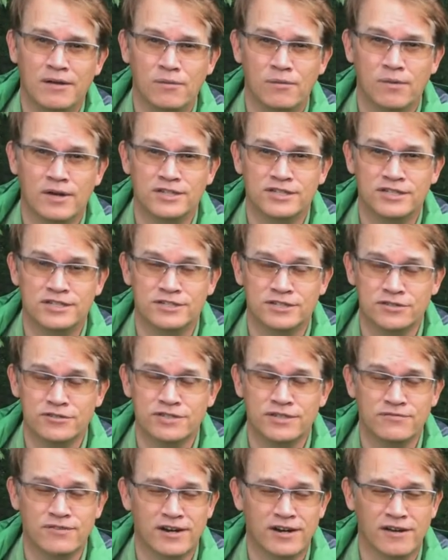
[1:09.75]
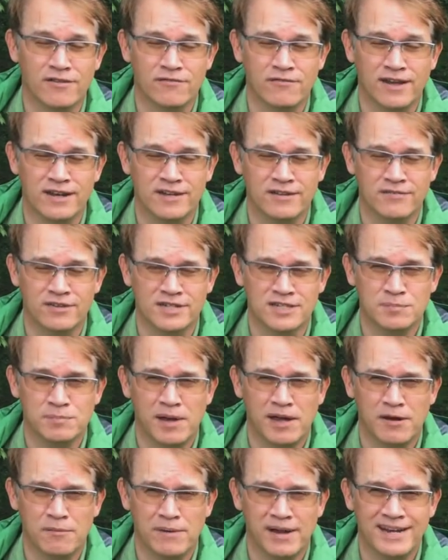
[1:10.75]
which is usually very effective on
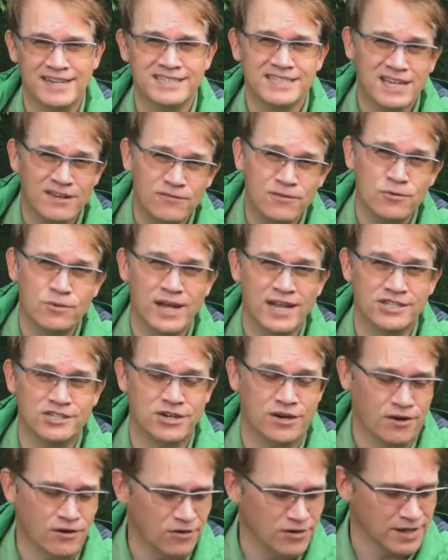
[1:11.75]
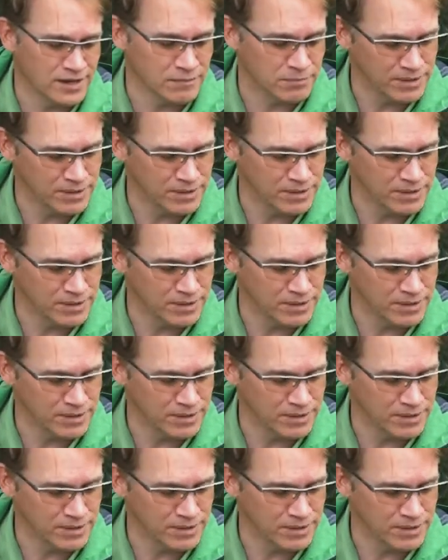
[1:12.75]
spider mites if you catch it early.